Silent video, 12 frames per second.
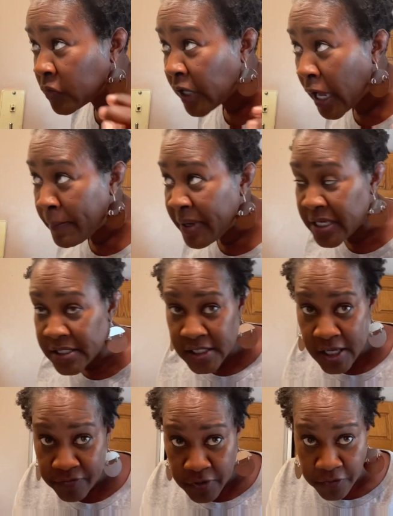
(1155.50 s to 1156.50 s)
I mean, it's
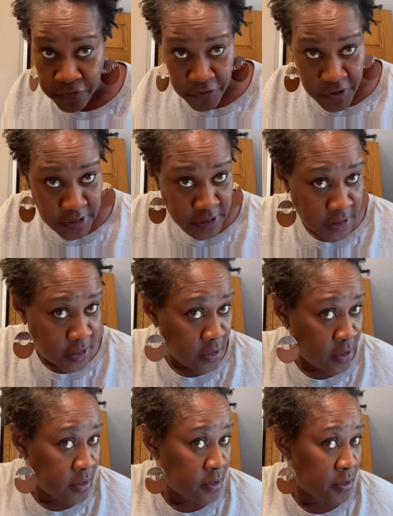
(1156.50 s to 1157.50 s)
definitely
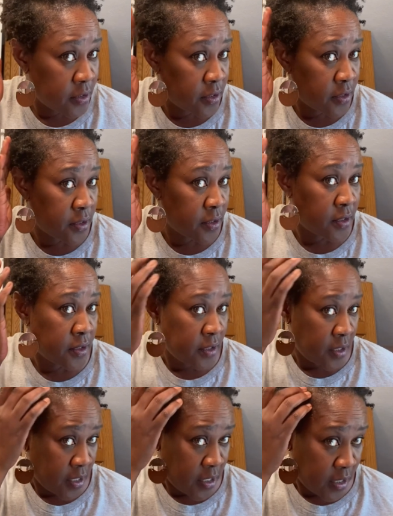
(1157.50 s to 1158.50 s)
frizzy.
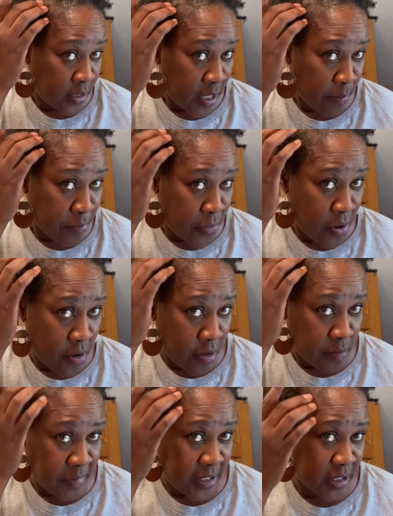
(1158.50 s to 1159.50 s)
That
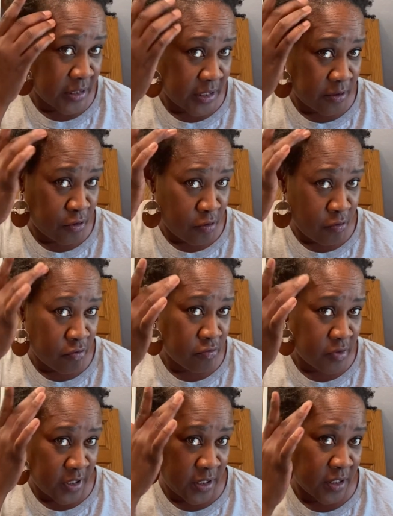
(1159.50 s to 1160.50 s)
part, because, you know,
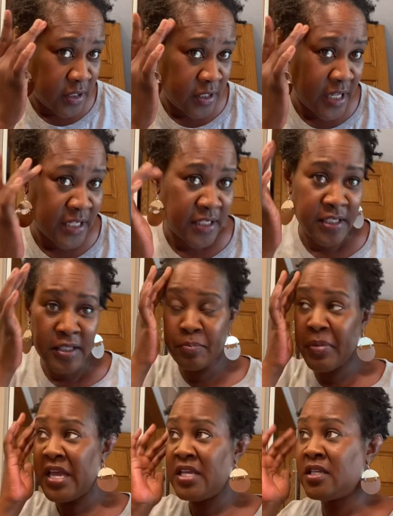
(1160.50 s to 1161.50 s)
that's a
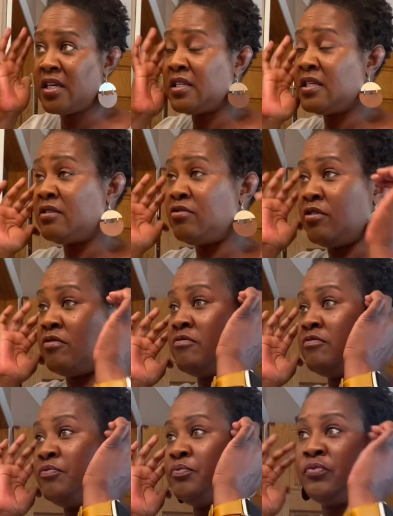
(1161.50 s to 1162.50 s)
space, because, you know,
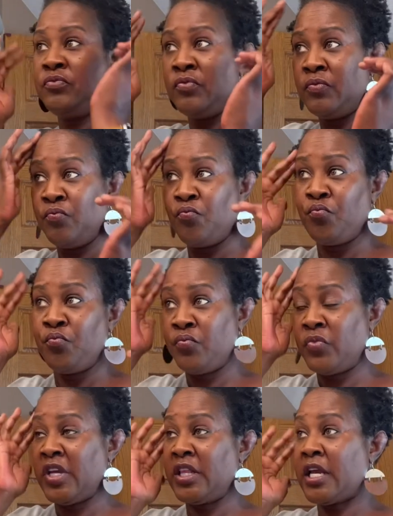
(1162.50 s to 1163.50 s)

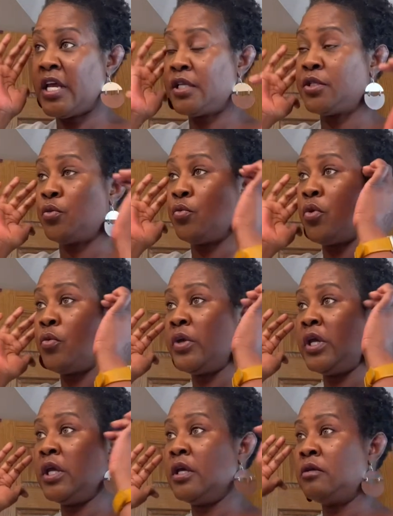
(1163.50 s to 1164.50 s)
that has to grow
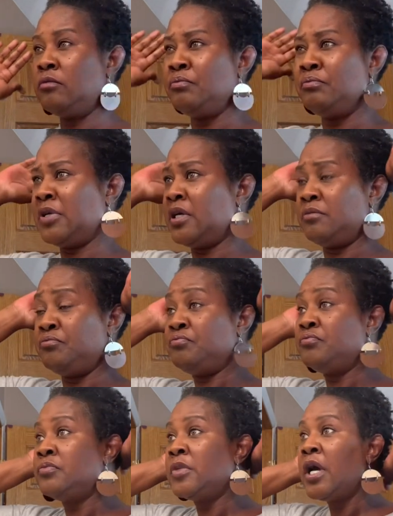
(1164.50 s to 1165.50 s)
in. But
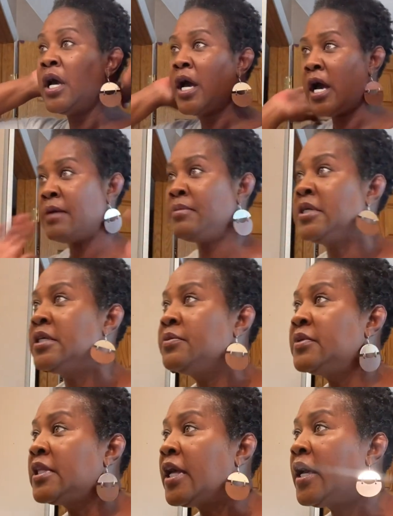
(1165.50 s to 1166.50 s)
I'm good
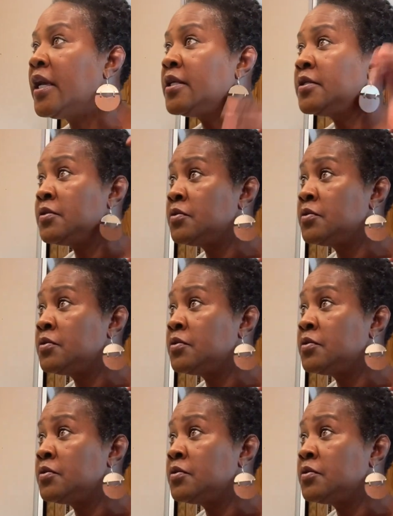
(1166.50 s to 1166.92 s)
with that.